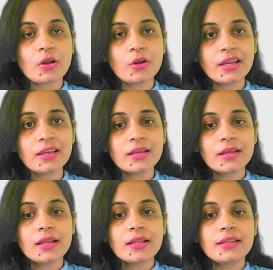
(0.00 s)
Okay.
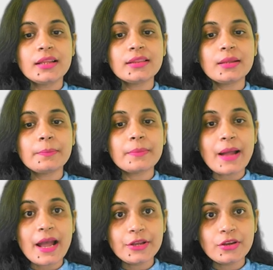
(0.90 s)
Then the
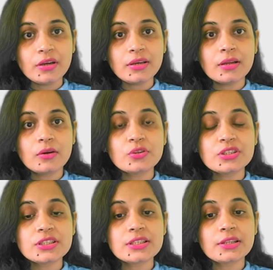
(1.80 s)
iron which
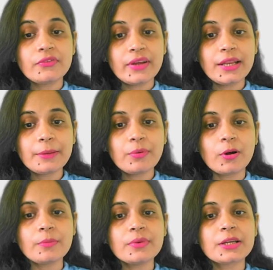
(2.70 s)
is in the ferric form,